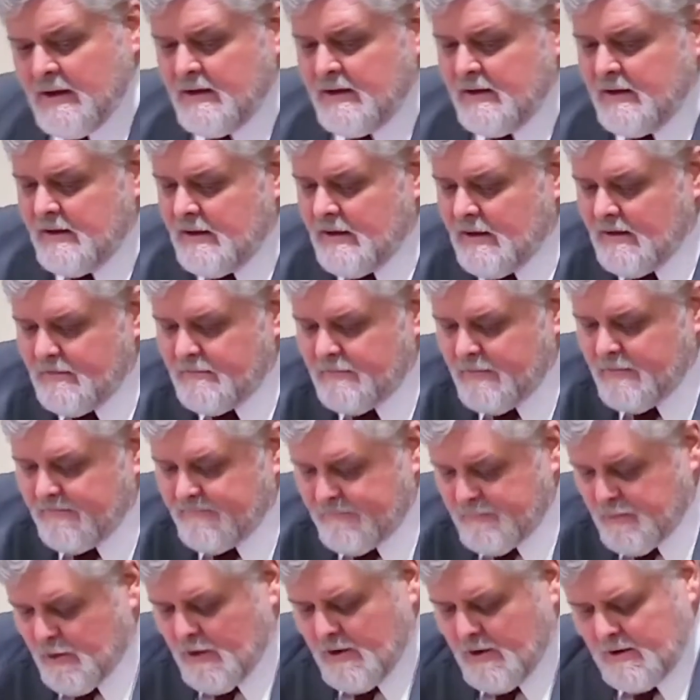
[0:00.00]
I've
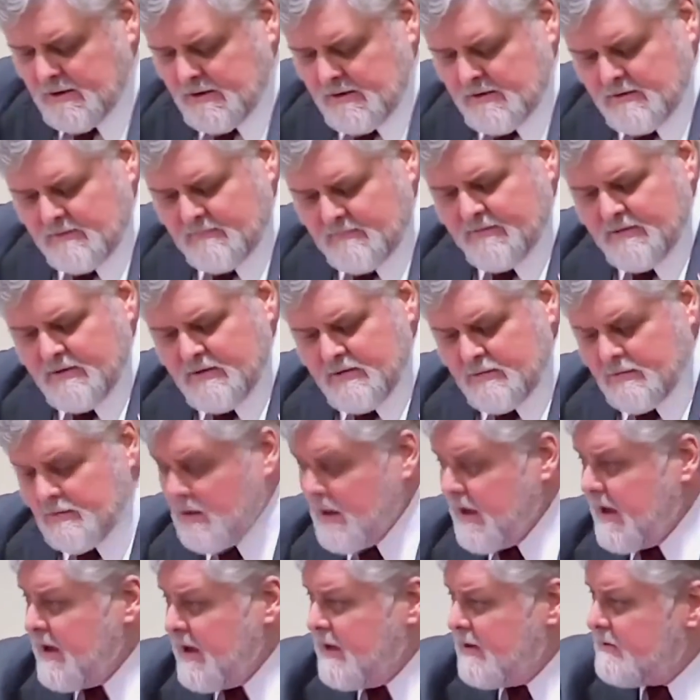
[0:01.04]
brought a little visual
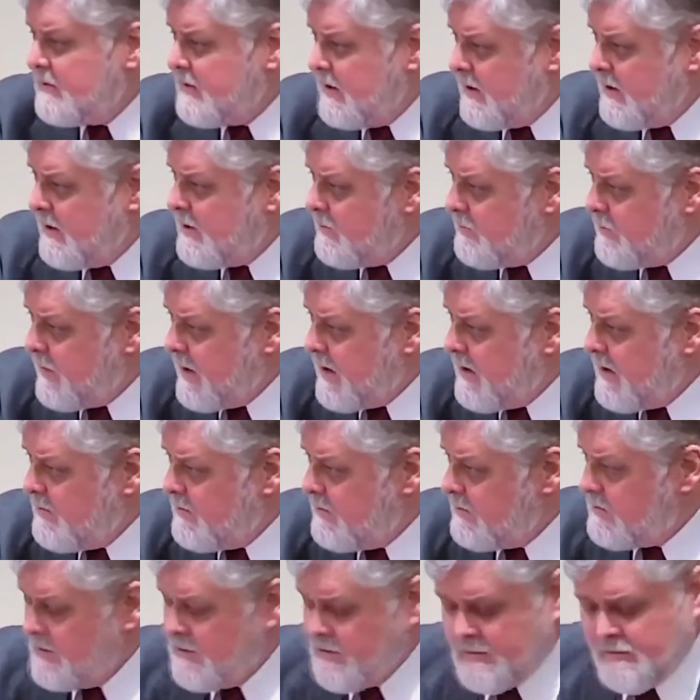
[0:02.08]
aid to help out with
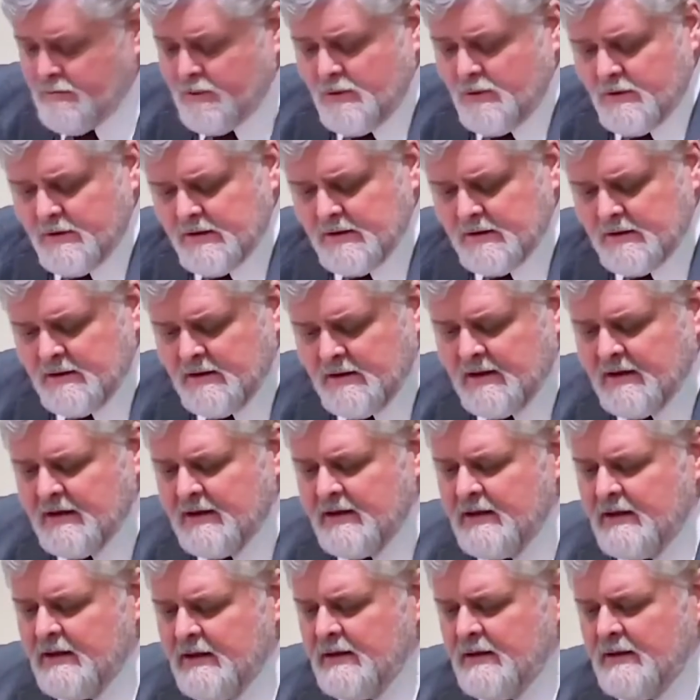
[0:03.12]
this point.
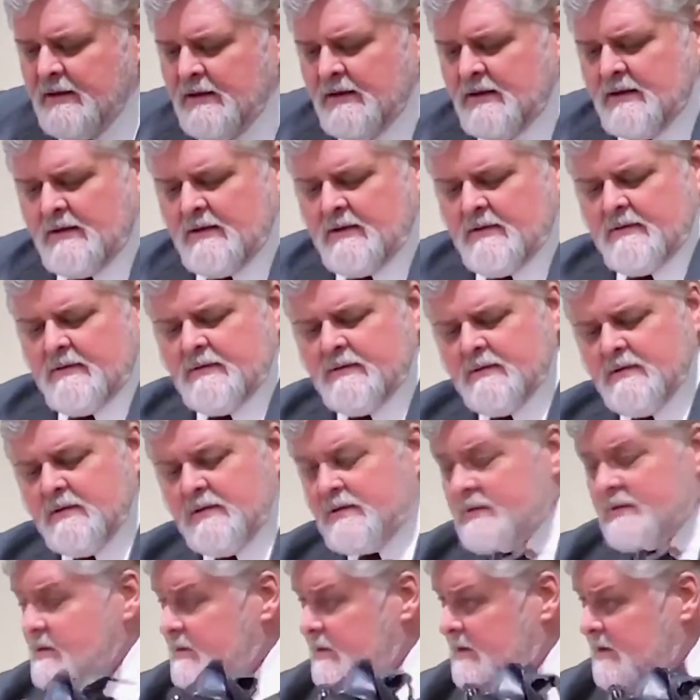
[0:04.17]
This is
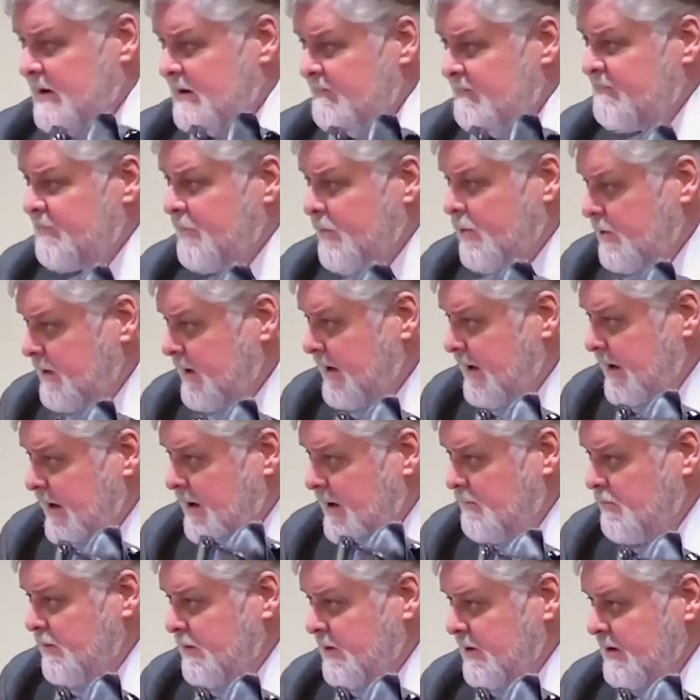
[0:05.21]
an
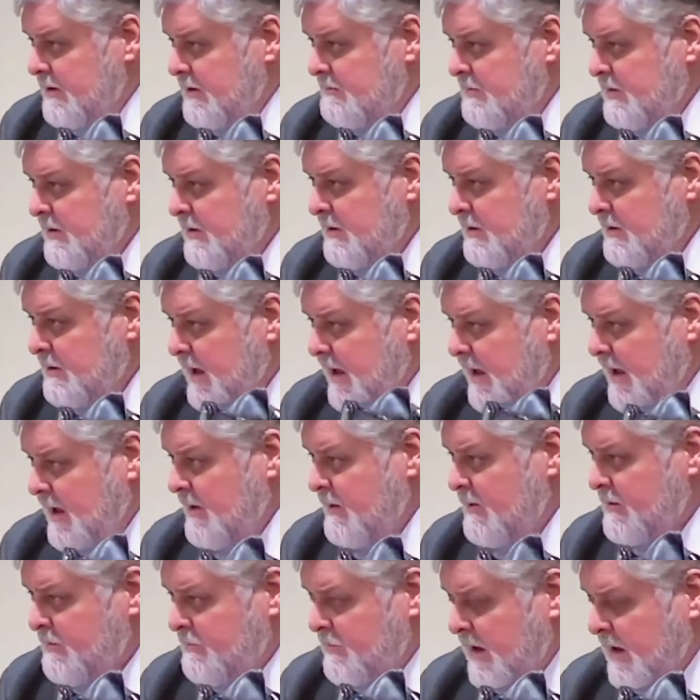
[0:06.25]
N40A1 gas
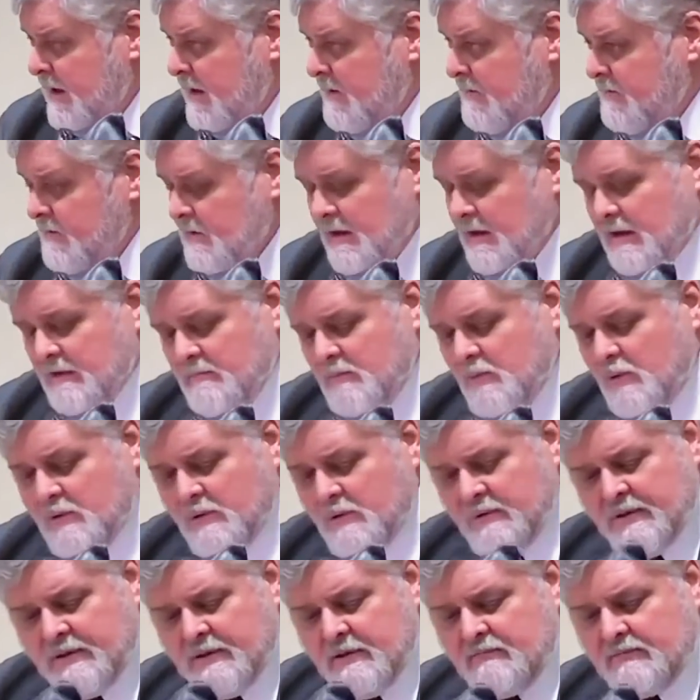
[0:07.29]
mask. I've wore
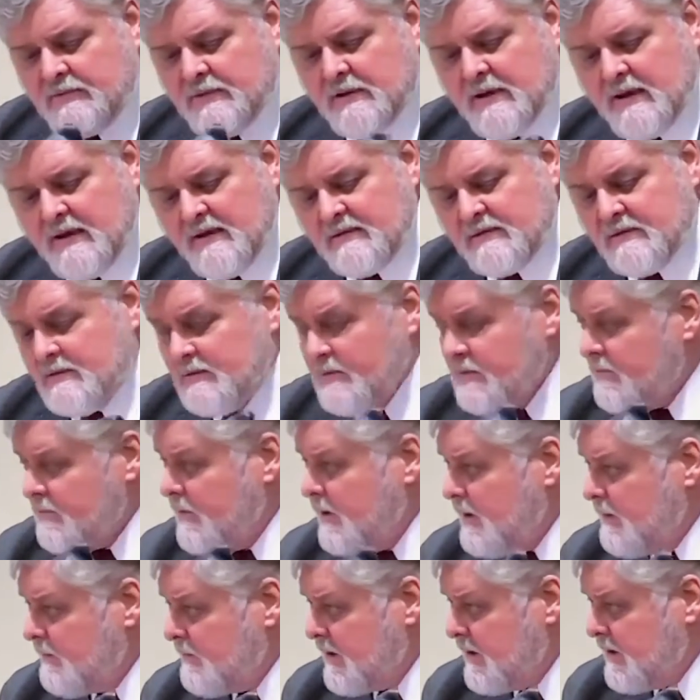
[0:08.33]
something like this throughout
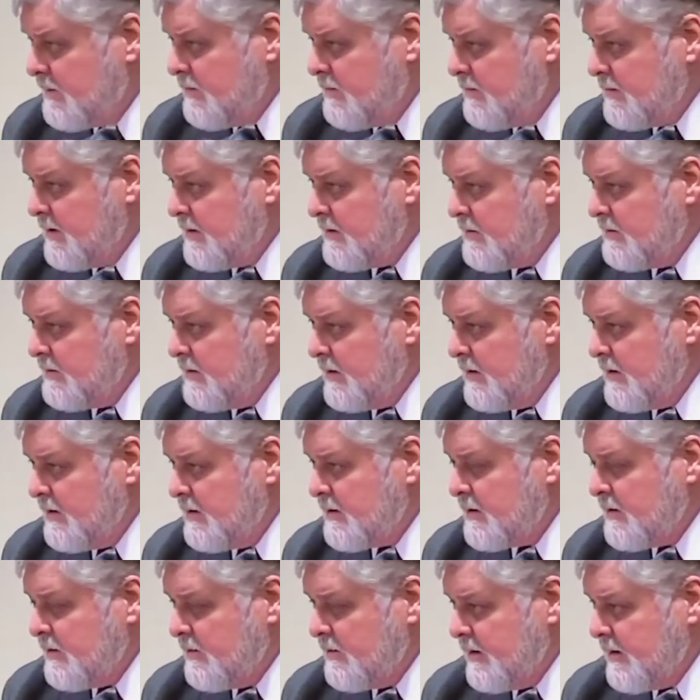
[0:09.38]
my 22-year
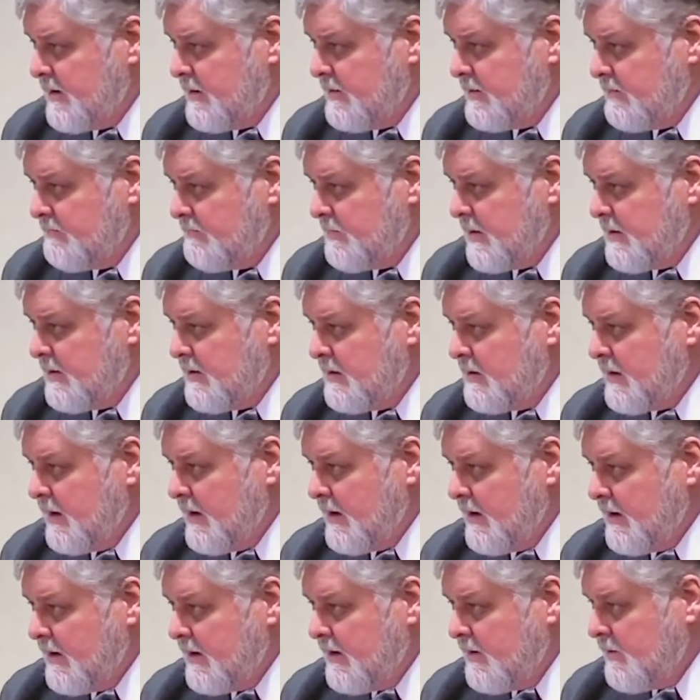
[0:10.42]
career in the military,
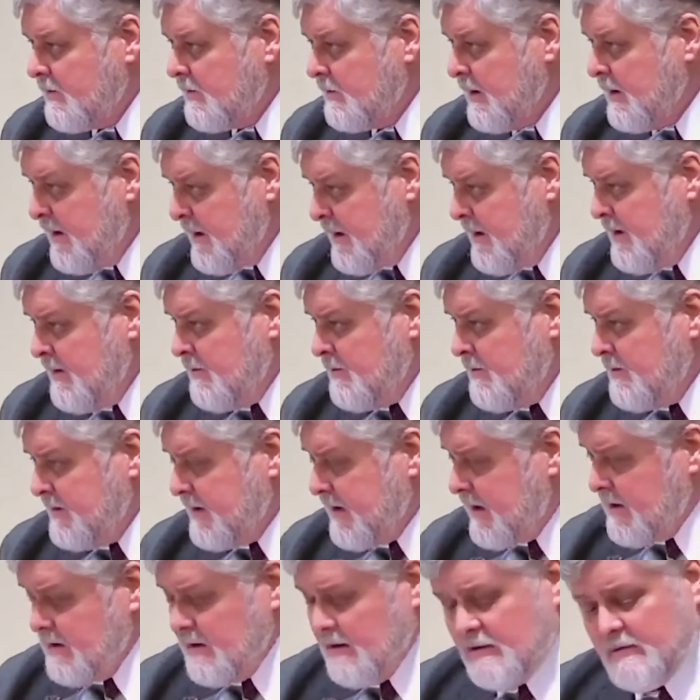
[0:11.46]
or the 8
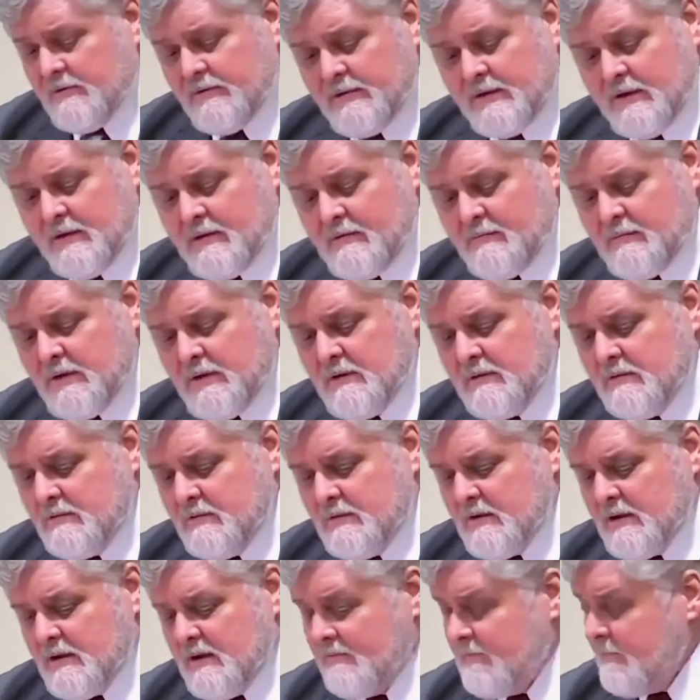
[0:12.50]
years I spent doing
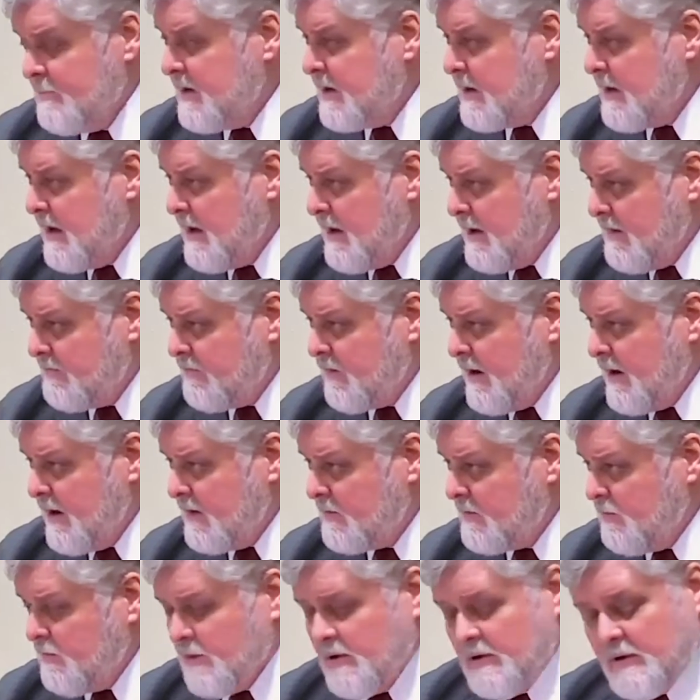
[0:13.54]
government contract work.